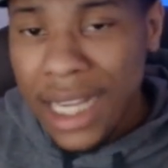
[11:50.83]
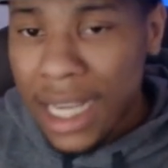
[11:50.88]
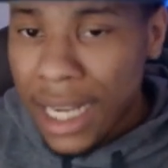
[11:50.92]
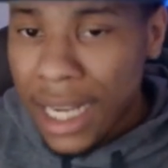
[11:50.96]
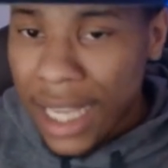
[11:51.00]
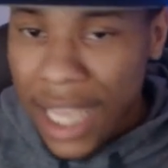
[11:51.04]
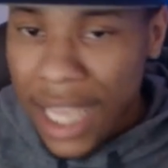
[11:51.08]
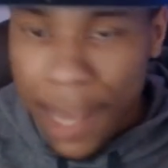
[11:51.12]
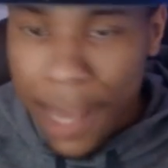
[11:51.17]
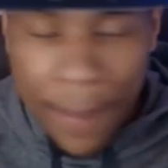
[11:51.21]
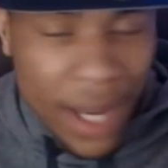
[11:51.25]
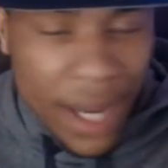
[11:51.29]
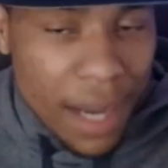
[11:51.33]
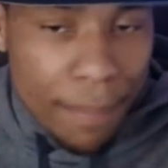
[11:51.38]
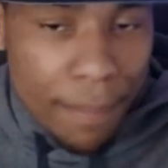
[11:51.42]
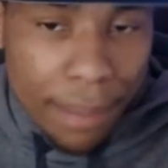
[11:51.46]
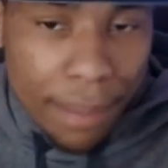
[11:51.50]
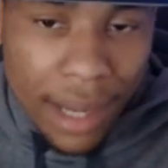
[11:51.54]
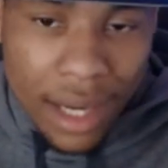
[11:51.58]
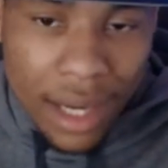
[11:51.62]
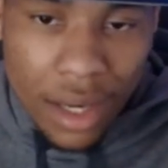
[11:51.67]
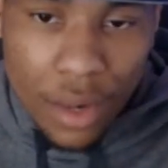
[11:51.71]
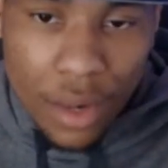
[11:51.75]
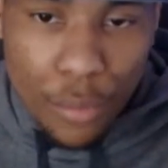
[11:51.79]
Kept it
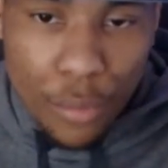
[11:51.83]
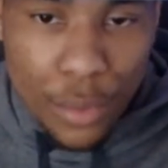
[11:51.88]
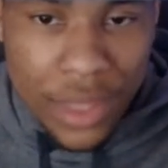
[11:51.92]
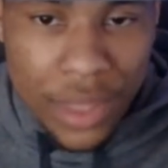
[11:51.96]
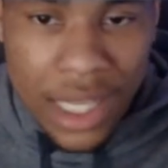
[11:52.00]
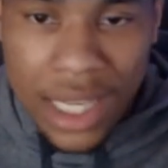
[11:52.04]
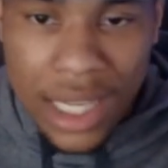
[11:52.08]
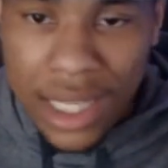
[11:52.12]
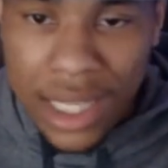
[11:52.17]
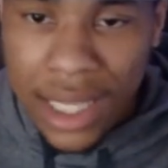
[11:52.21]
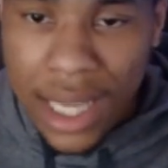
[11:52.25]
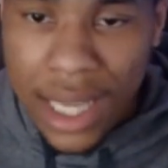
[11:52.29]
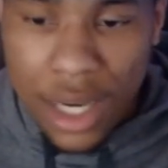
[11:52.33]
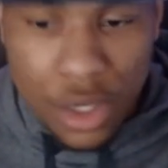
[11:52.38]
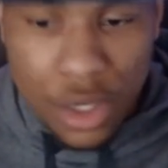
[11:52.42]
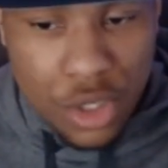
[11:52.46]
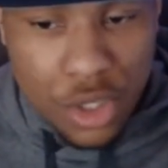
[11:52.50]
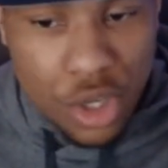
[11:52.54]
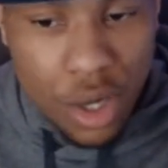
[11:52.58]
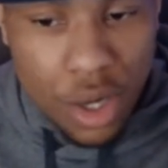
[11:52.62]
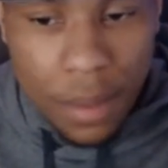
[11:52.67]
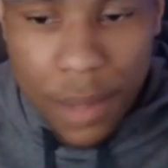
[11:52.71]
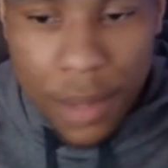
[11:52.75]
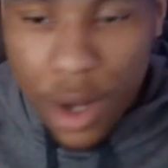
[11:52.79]
competitive with Indiana.
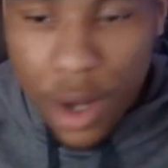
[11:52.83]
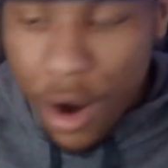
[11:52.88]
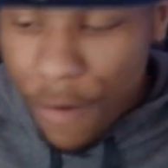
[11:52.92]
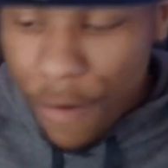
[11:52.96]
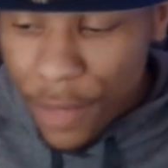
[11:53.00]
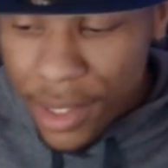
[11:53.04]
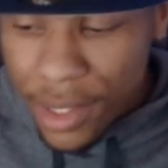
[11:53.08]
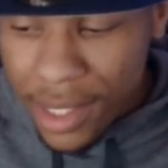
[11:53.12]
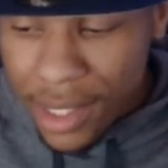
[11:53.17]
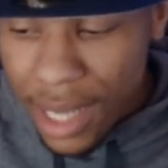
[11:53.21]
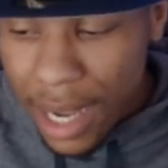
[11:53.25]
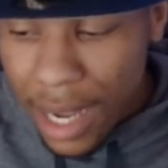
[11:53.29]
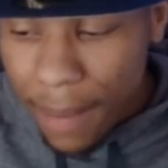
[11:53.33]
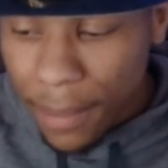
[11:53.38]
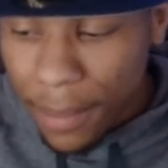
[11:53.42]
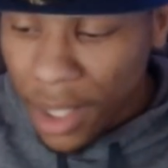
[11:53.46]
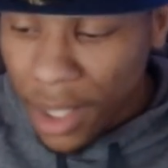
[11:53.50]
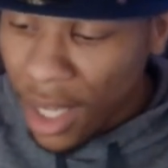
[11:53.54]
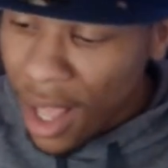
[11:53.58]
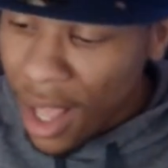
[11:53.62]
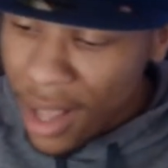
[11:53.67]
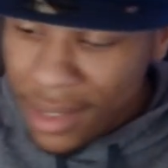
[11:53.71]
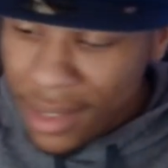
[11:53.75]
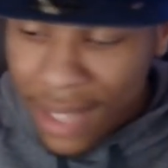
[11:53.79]
Took them to overtime, but
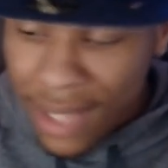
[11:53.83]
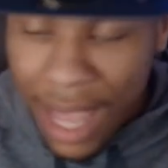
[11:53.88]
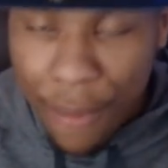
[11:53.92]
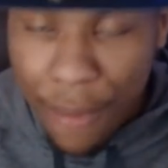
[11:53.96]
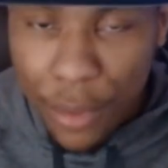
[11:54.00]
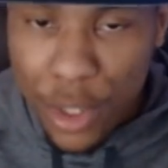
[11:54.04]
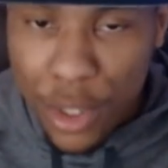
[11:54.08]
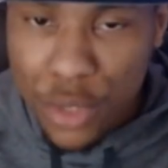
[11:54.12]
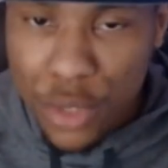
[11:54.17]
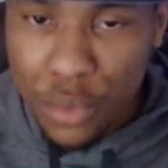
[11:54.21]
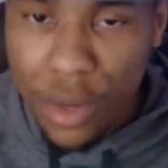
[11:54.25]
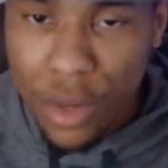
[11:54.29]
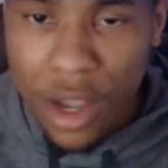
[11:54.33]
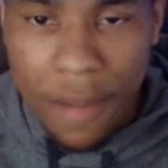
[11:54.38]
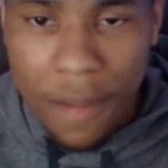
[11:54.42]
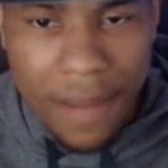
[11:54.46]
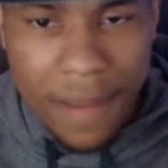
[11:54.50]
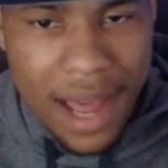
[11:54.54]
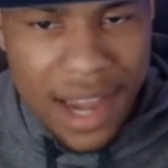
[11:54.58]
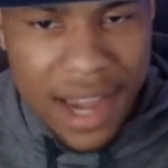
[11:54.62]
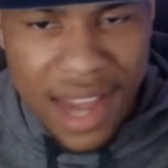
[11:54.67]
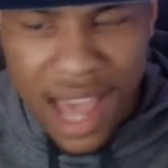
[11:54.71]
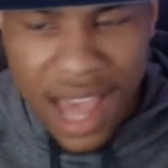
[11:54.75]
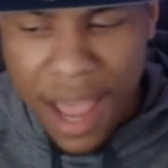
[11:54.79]
lost that one as well
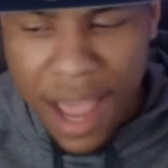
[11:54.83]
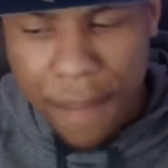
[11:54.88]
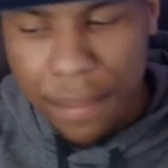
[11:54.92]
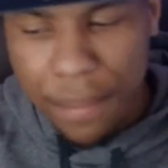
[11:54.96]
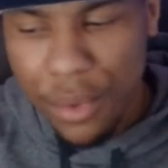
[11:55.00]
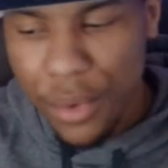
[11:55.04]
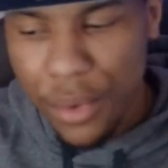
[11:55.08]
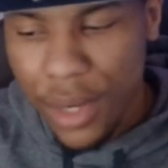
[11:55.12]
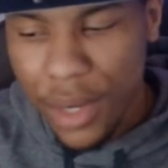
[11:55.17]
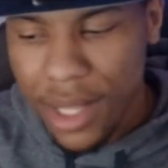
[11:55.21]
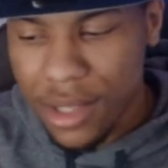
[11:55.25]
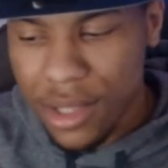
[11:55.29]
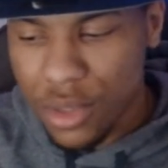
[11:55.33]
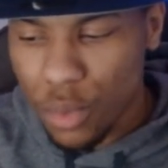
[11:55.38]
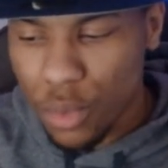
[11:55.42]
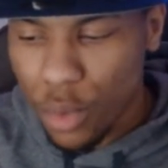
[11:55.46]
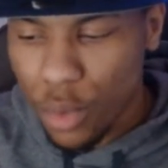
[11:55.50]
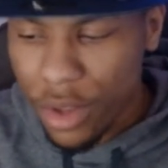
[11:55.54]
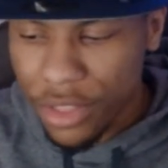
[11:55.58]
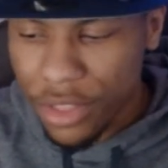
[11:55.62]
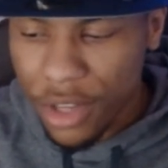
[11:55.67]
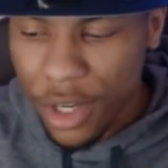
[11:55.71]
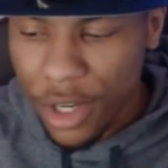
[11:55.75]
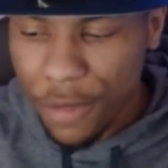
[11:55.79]
by nine points,
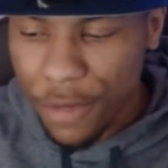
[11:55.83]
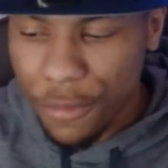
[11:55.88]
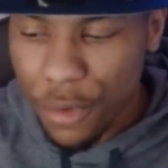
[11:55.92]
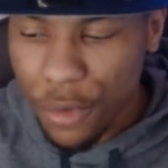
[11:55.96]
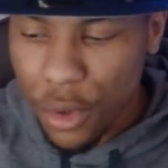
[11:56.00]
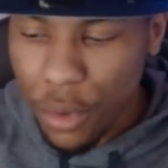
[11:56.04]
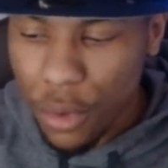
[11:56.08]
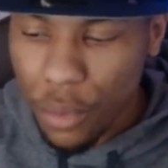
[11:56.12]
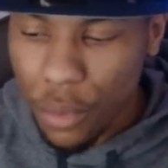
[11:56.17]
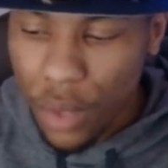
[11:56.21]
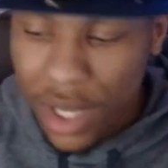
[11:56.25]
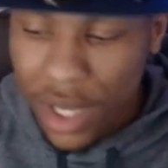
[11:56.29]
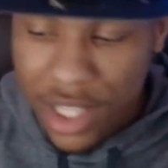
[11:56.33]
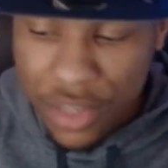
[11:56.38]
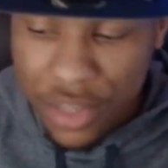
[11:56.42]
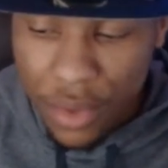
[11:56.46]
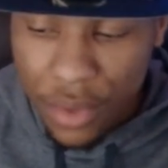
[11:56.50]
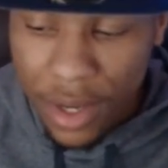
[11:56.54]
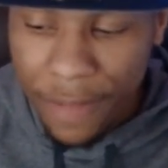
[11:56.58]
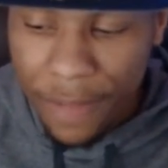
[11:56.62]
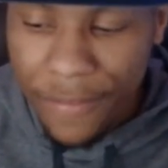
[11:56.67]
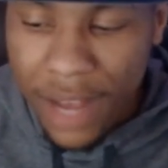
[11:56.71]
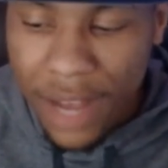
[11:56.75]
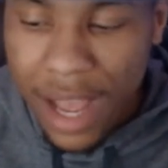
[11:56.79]
one thirty-four to one
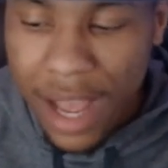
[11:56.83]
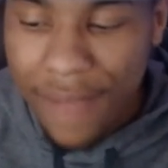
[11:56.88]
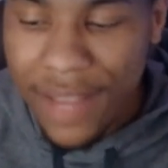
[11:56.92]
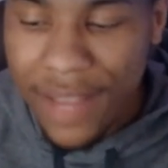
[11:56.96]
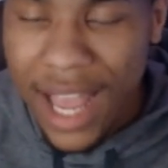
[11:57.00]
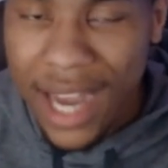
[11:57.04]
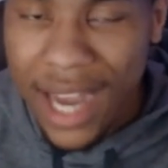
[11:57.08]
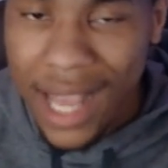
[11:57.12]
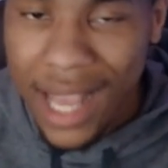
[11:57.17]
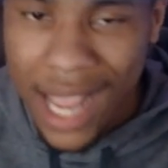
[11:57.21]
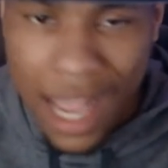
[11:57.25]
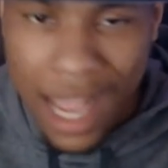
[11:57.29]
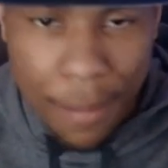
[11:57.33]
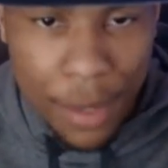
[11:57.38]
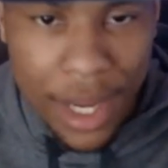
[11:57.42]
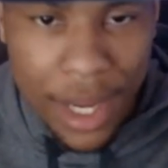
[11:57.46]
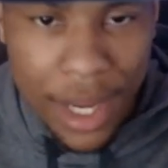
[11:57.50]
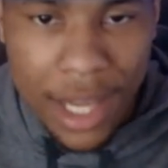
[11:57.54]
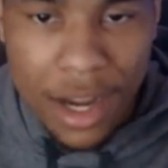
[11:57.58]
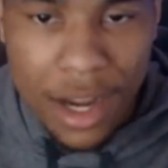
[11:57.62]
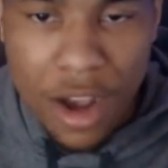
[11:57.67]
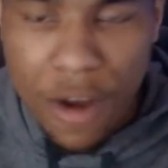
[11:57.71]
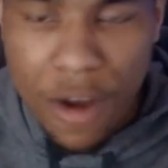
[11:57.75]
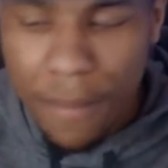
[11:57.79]
twenty-five. Got hammered
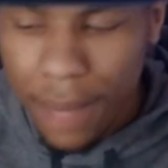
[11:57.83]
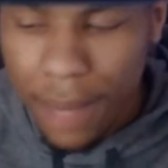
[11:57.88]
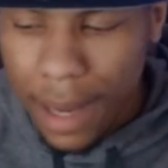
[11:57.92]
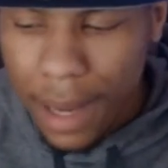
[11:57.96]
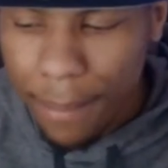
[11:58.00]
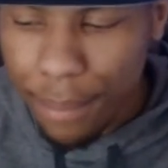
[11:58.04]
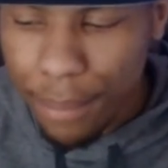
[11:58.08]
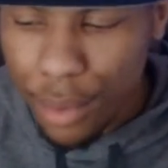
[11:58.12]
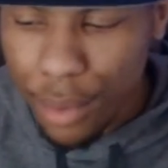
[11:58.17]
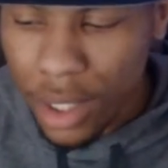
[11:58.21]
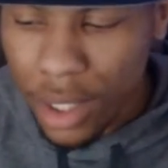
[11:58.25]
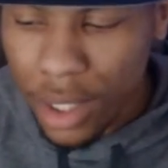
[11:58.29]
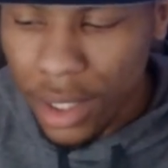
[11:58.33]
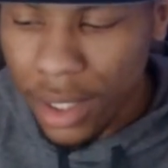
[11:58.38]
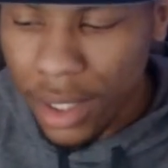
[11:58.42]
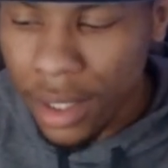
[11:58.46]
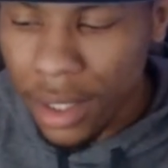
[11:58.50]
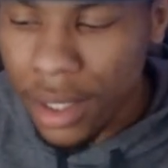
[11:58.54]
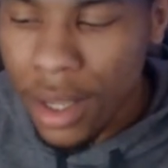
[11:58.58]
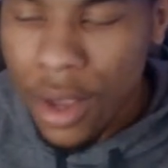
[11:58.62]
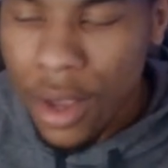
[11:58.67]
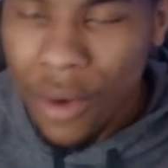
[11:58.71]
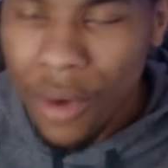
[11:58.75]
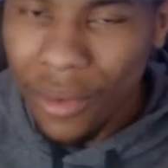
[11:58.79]
at home by
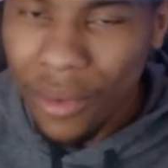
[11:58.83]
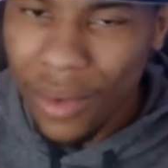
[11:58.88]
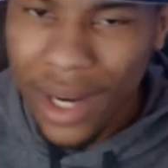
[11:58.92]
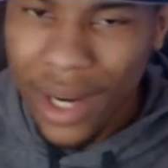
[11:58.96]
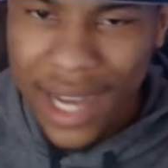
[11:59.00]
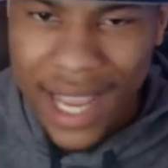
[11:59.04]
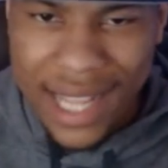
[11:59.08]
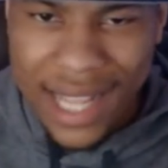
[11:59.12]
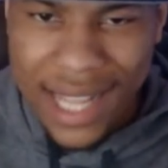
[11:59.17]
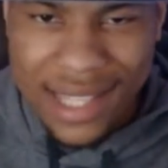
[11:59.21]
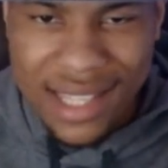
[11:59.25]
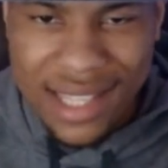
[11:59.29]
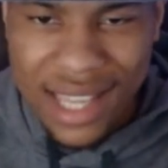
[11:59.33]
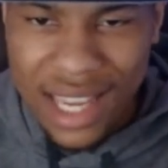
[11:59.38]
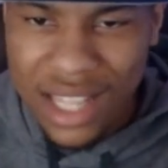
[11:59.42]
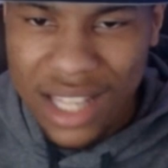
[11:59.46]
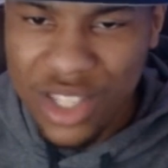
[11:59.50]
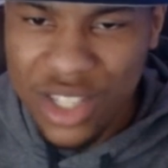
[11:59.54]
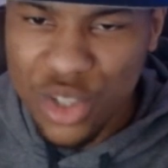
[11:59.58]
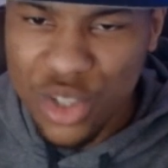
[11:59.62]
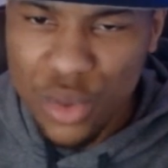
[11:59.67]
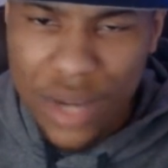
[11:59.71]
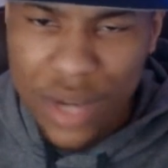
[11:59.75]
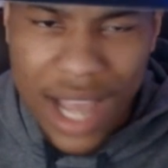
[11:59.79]
Brooklyn, one eighteen
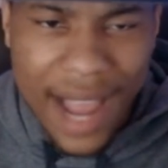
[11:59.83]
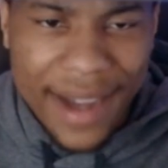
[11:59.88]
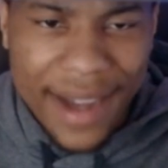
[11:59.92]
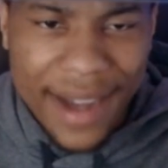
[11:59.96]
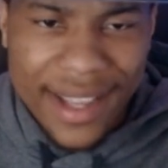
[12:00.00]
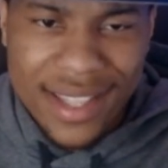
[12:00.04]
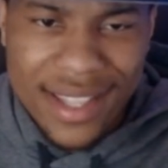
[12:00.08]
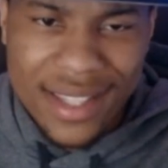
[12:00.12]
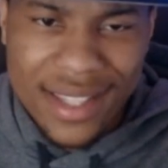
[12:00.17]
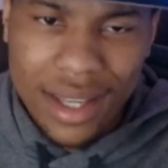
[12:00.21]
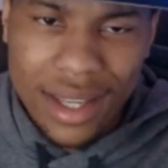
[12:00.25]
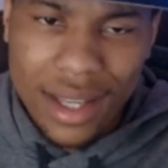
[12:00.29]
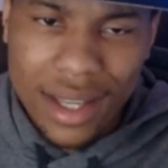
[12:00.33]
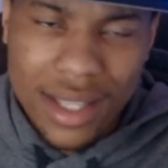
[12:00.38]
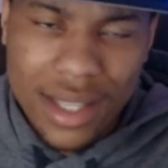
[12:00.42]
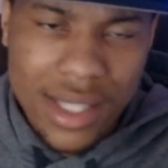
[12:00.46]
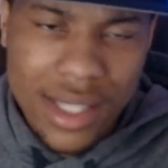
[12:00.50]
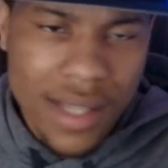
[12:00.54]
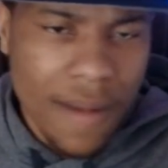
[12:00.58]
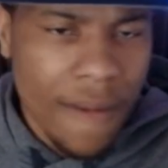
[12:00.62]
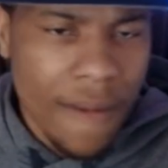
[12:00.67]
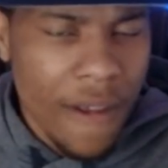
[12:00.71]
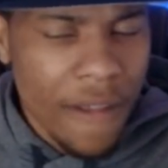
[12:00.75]
to two ninety-six.